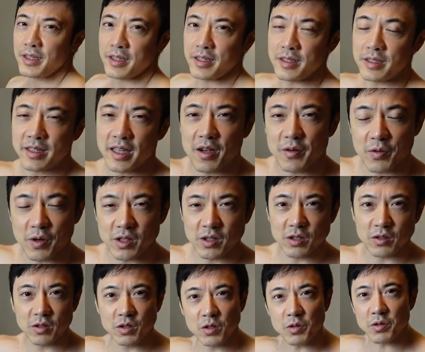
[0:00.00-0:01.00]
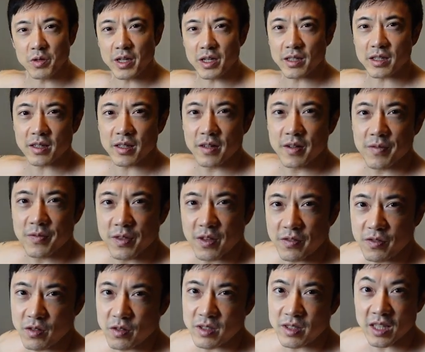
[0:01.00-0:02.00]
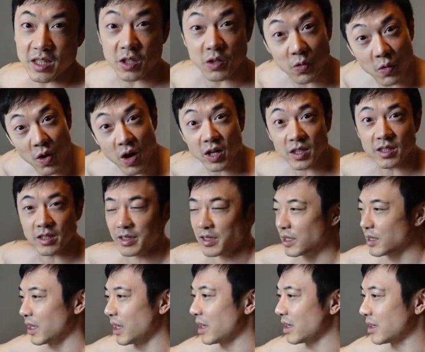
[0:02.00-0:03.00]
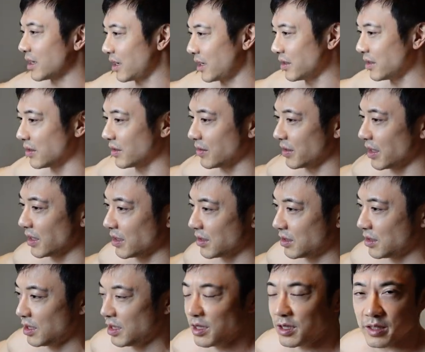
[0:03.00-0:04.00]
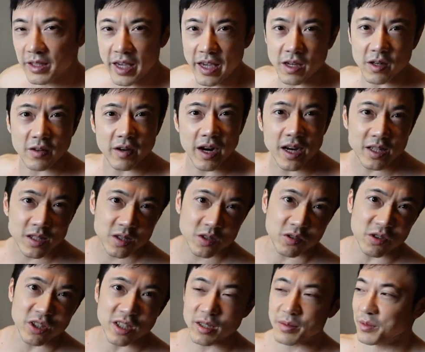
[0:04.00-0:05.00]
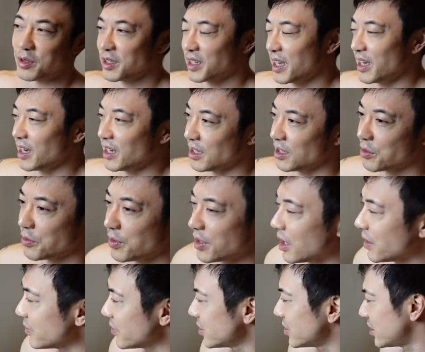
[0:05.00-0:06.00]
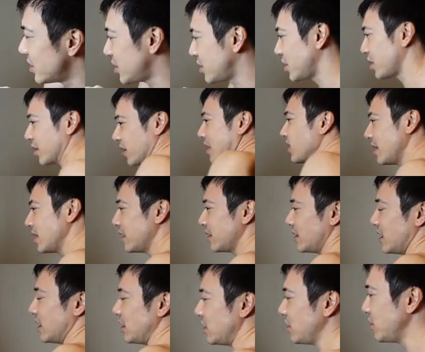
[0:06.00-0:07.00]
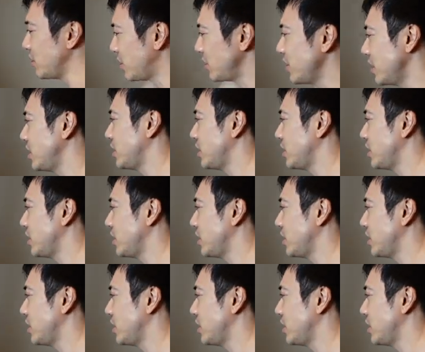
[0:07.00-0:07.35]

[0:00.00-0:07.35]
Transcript: is that when you do eat the foods that you want to eat, like, I don't know, like cheesecake or ice cream or candy or whatever dessert that you do